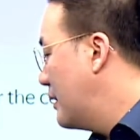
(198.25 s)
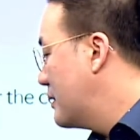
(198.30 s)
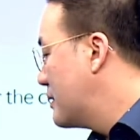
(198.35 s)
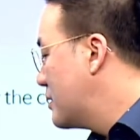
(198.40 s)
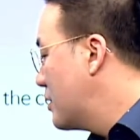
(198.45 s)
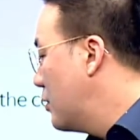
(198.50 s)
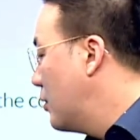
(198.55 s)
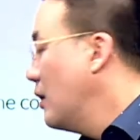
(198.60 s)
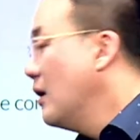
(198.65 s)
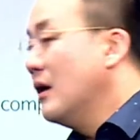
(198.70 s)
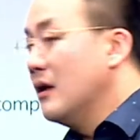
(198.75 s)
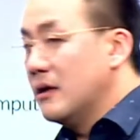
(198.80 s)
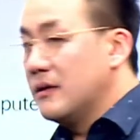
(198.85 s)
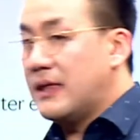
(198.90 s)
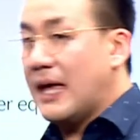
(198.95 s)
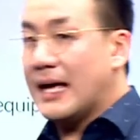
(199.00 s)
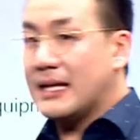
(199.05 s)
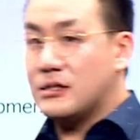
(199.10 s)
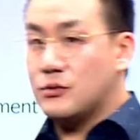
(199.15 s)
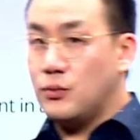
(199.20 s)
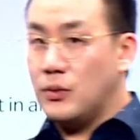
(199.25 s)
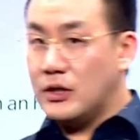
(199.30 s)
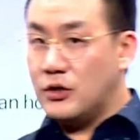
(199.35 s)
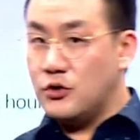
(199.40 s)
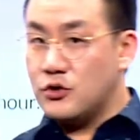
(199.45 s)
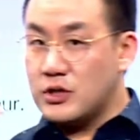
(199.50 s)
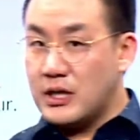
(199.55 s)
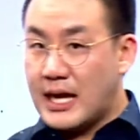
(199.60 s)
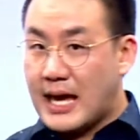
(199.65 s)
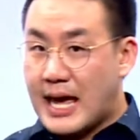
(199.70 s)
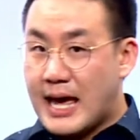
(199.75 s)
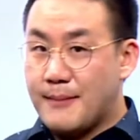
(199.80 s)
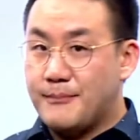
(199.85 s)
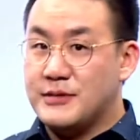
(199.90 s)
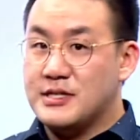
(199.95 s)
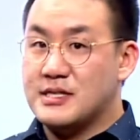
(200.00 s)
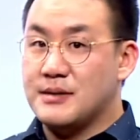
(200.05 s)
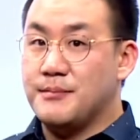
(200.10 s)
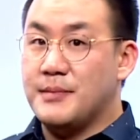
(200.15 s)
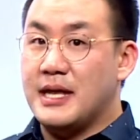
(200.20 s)
So that's what usually
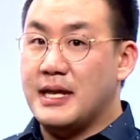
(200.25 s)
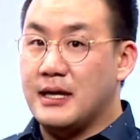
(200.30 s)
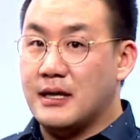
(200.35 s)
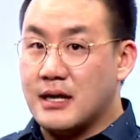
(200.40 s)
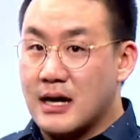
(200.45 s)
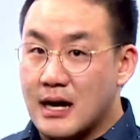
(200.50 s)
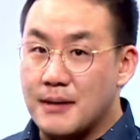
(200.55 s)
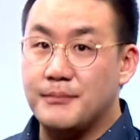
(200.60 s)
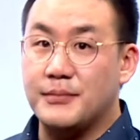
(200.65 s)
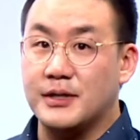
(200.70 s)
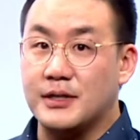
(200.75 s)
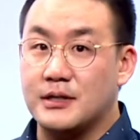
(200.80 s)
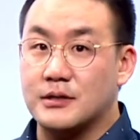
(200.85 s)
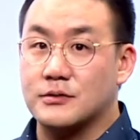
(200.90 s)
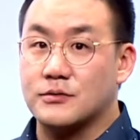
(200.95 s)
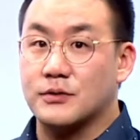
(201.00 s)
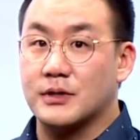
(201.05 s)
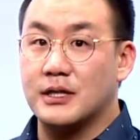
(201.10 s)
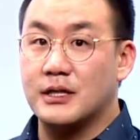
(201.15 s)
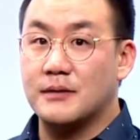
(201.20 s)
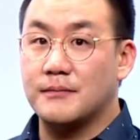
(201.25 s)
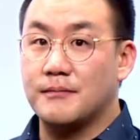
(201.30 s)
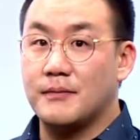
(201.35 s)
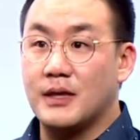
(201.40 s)
happens in many companies, right?